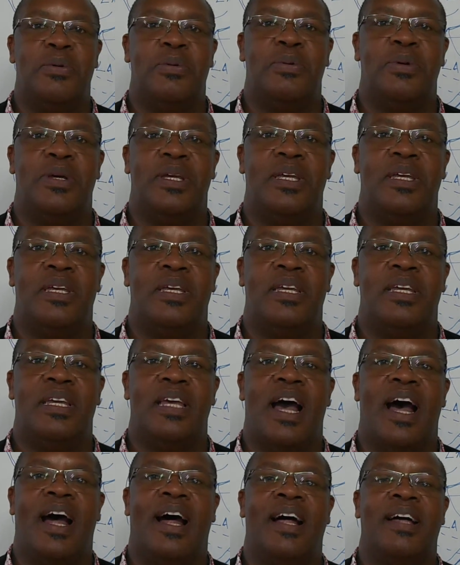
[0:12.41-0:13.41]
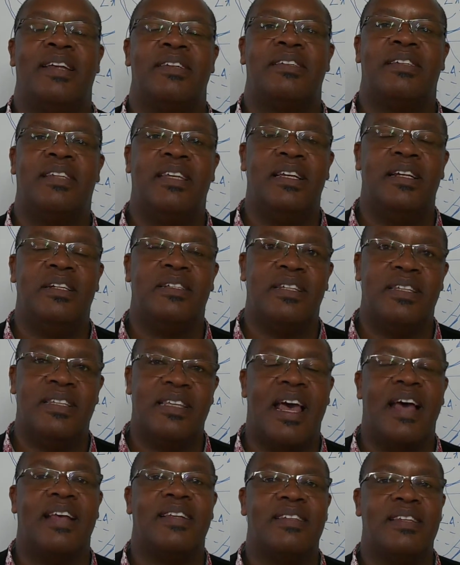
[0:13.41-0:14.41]
We are still
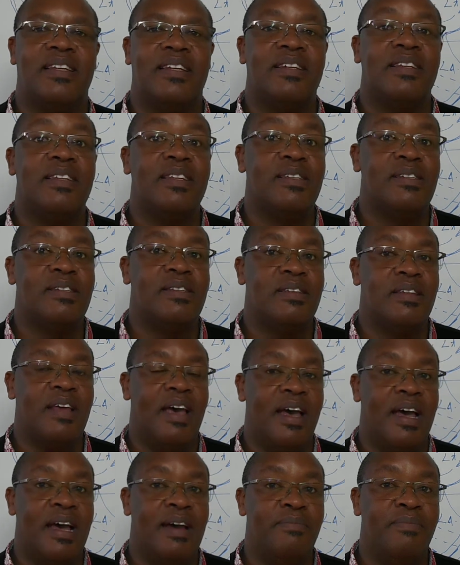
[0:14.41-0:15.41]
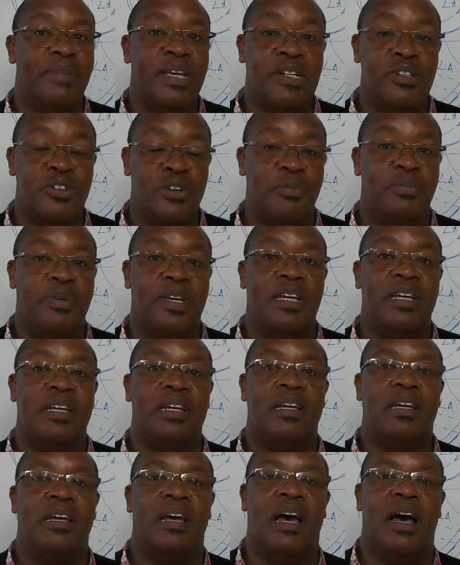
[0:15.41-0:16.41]
discussing this main
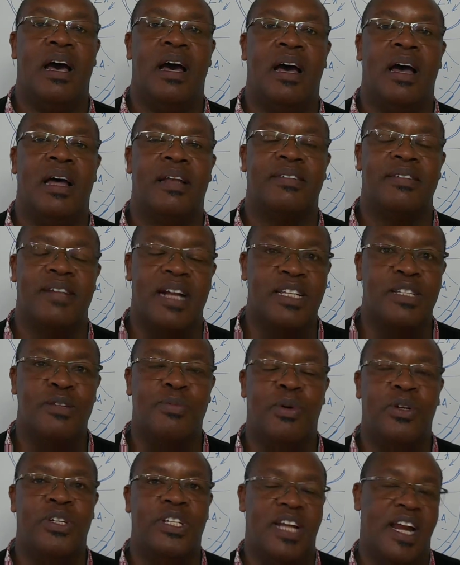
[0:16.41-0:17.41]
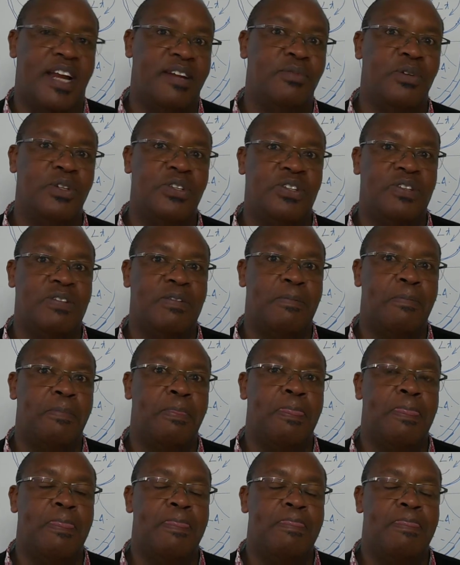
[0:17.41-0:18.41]
topic, transport in animals,
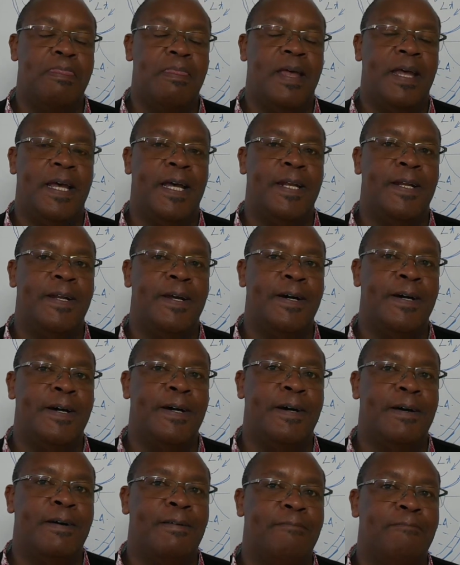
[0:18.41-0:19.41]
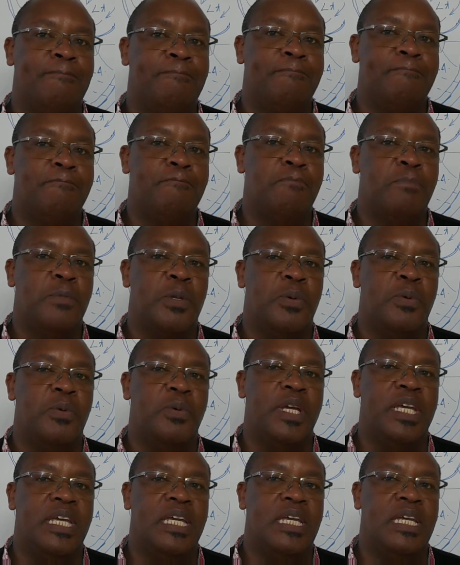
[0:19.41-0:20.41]
and
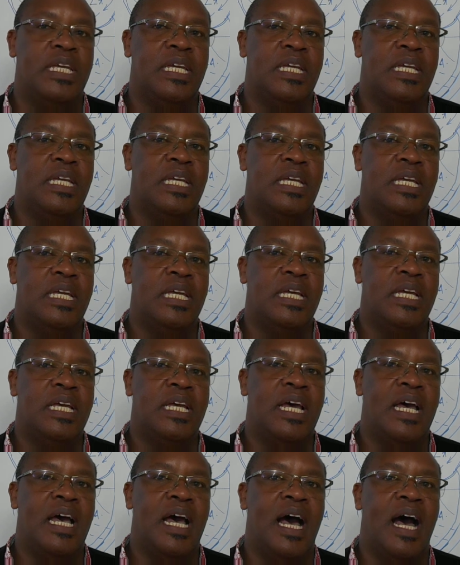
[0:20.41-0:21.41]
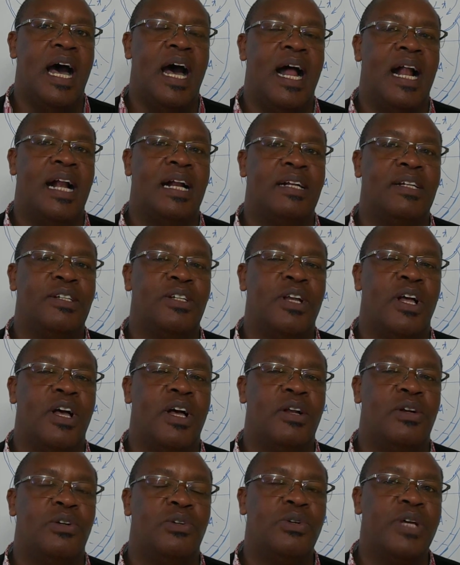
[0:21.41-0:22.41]
we are
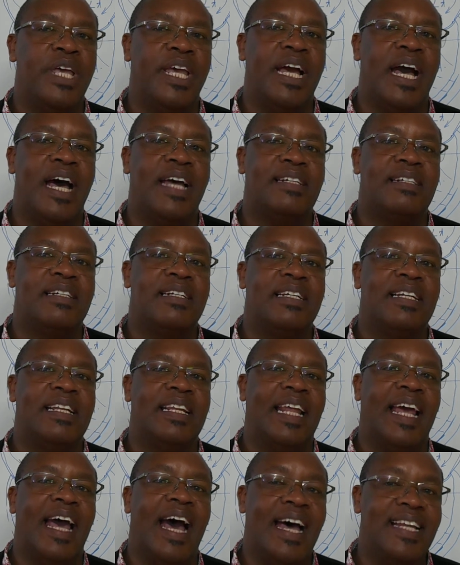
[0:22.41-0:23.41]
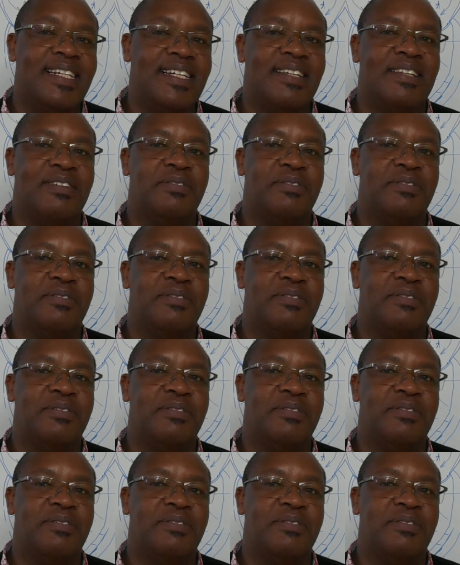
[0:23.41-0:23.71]
looking at the heart.